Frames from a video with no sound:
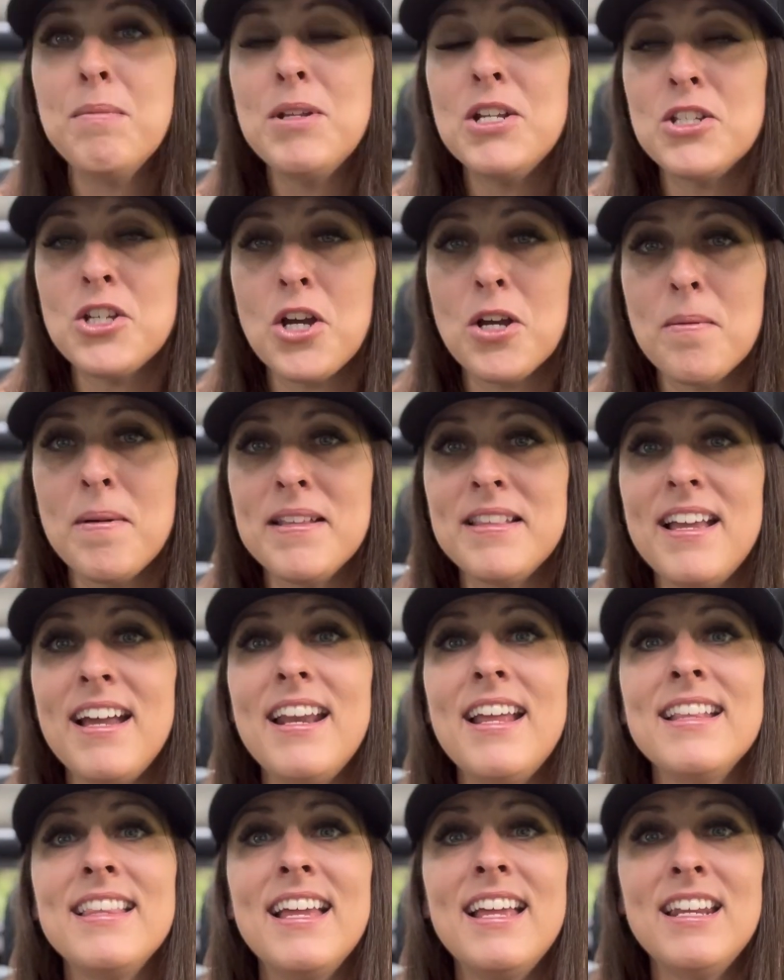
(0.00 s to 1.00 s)
going to talk about
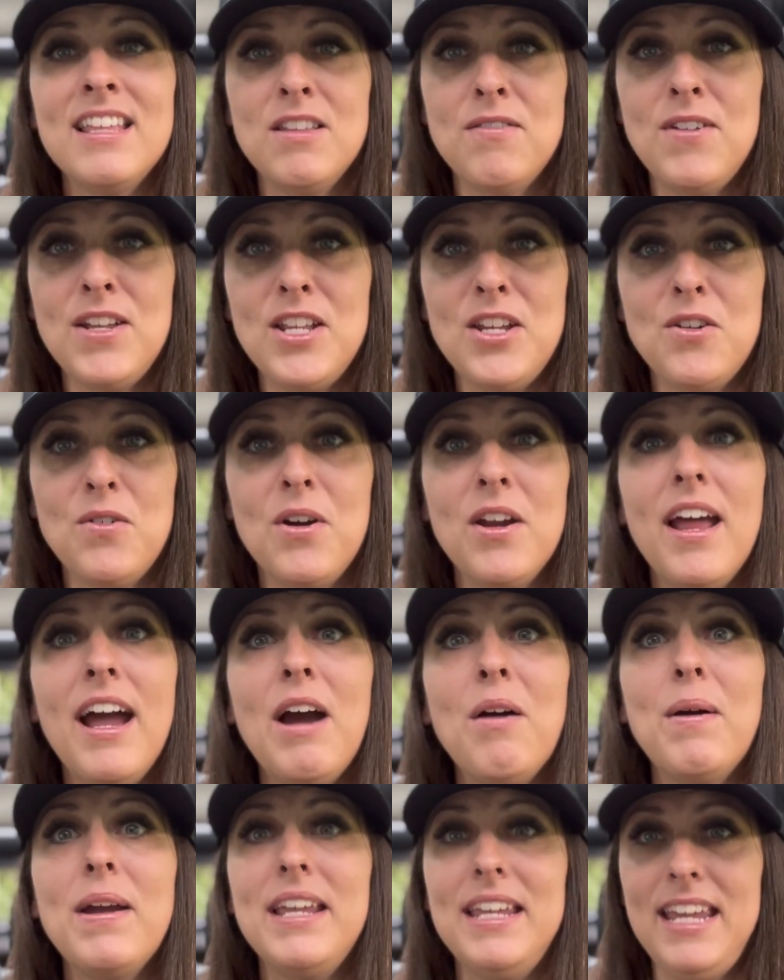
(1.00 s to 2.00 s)
that at the end of the video on
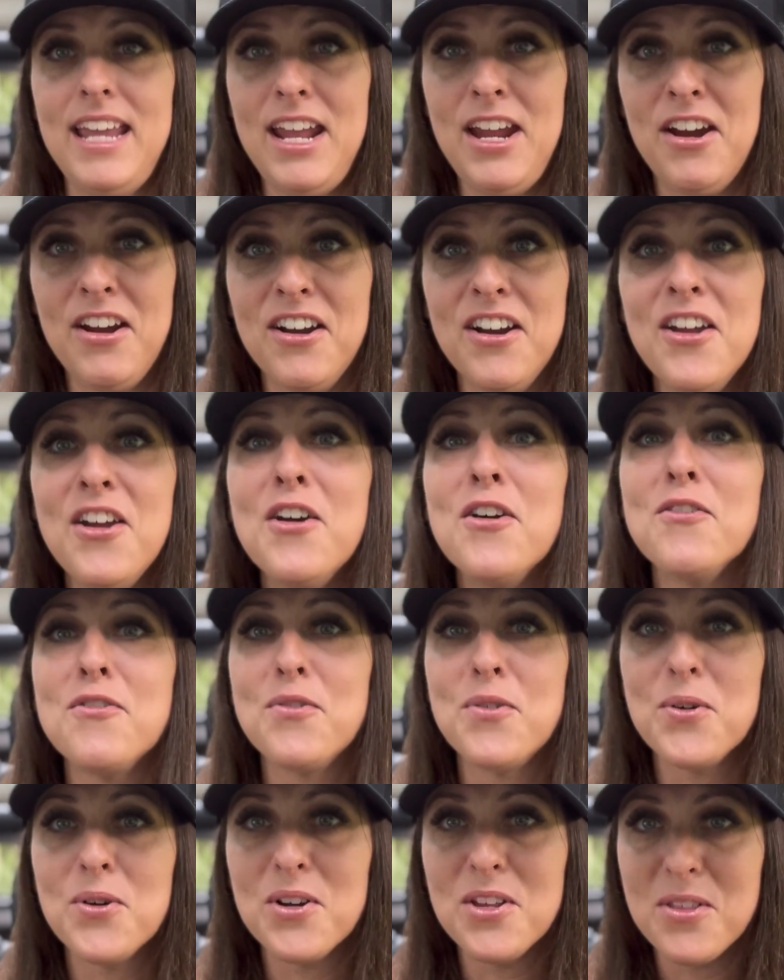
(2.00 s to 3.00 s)
how I care
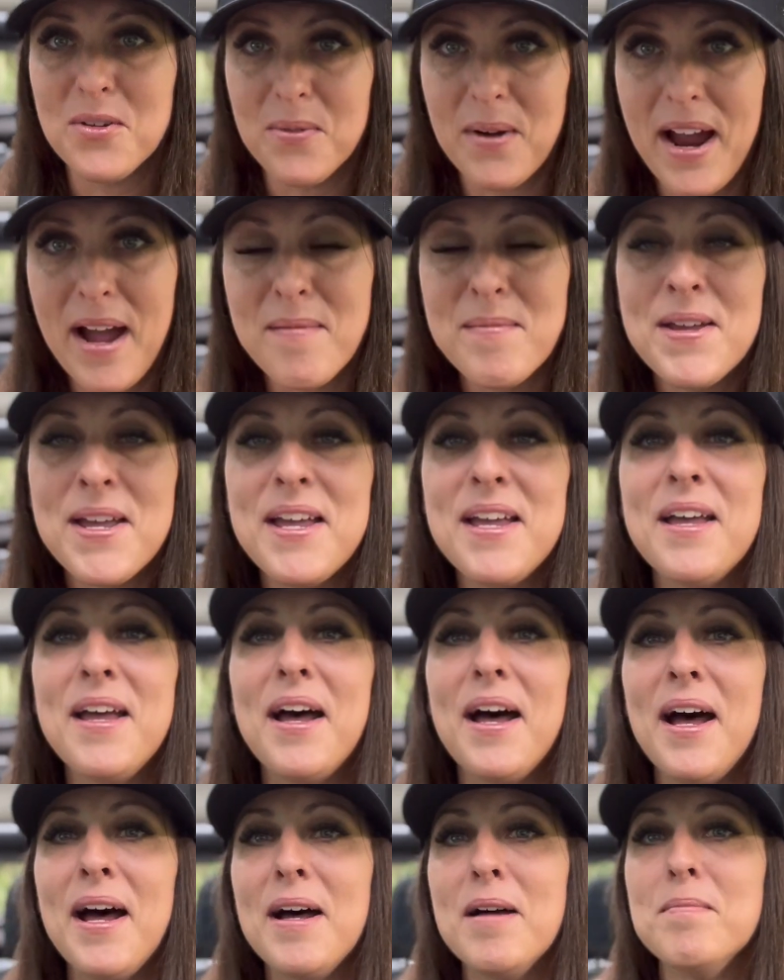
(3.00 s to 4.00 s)
for the wrap.
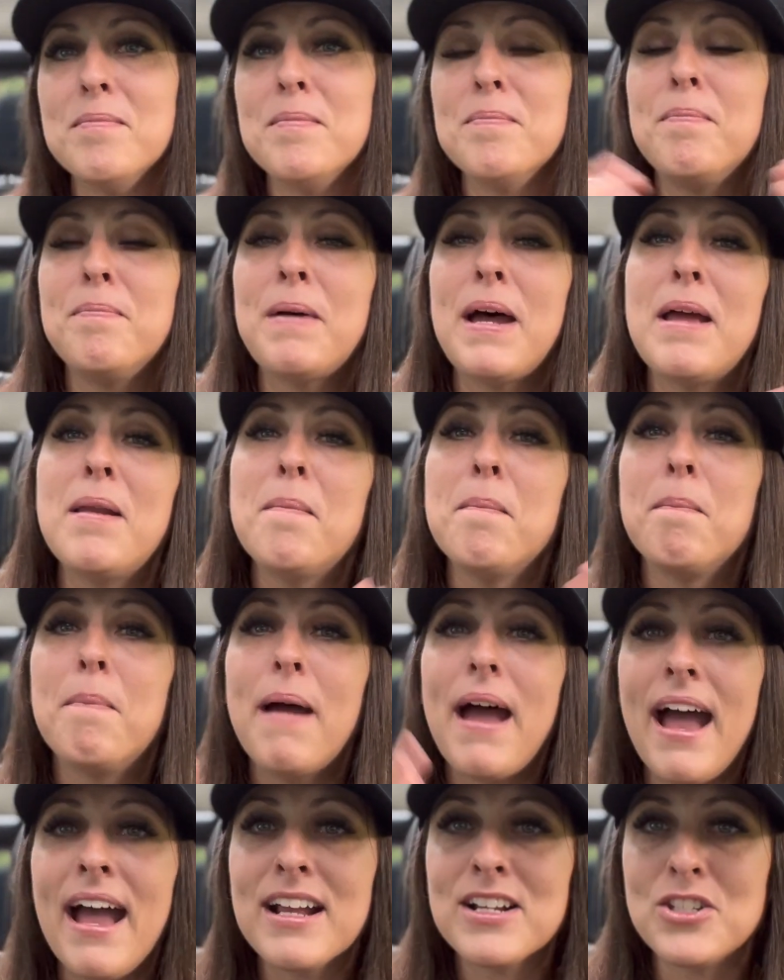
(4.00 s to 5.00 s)
Um, but
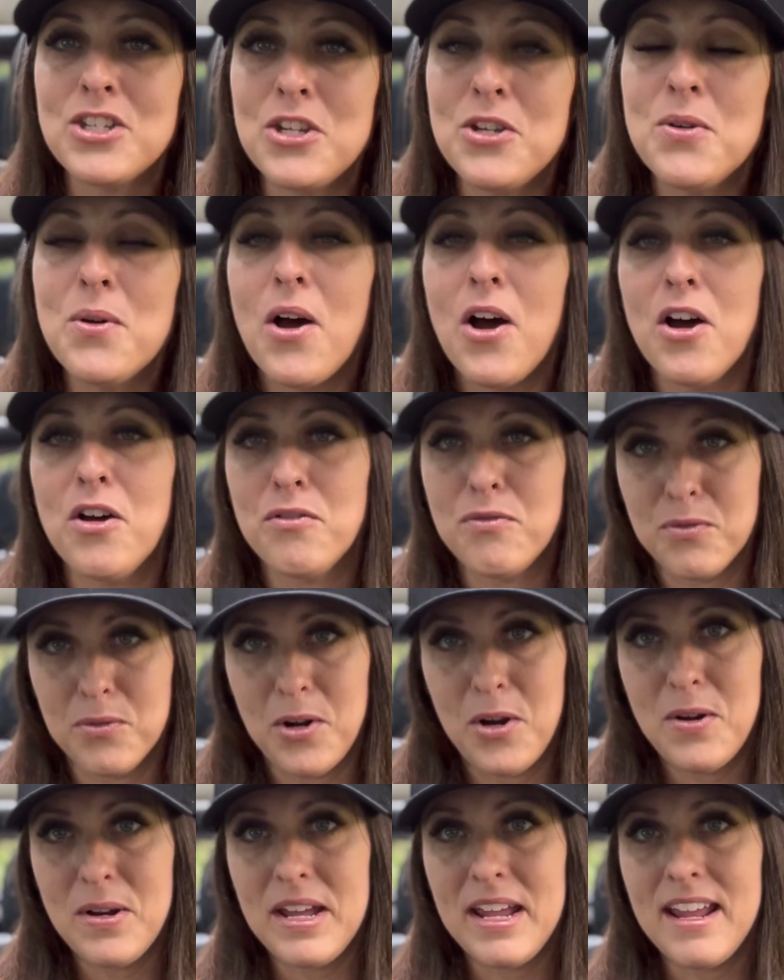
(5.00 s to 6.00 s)
back to
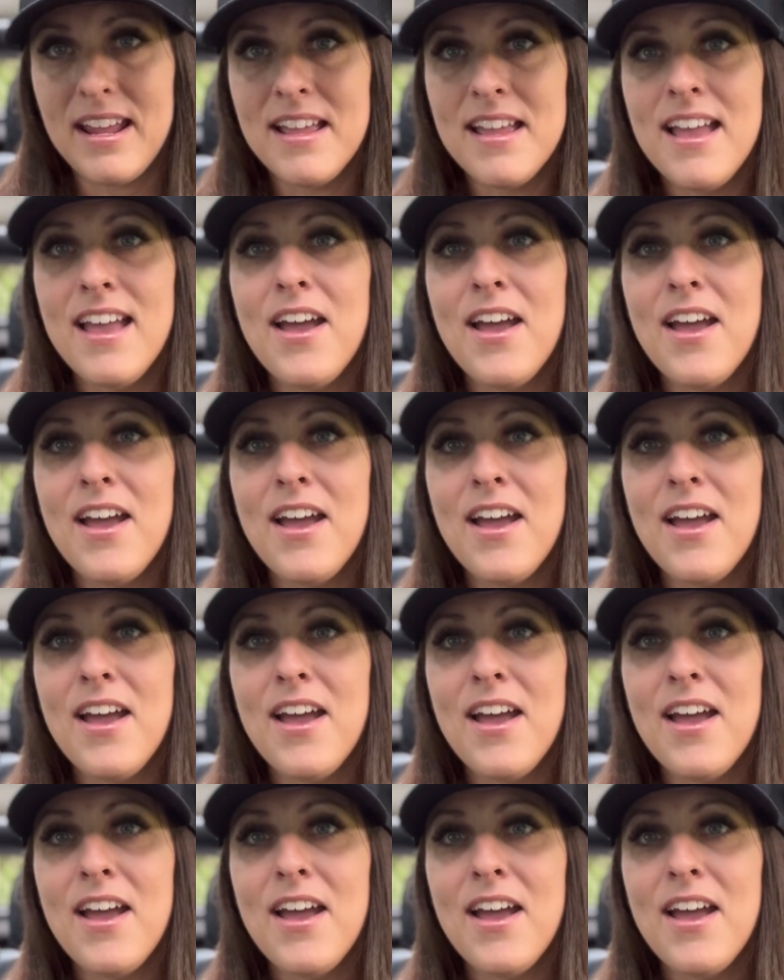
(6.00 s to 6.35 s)
off-roading.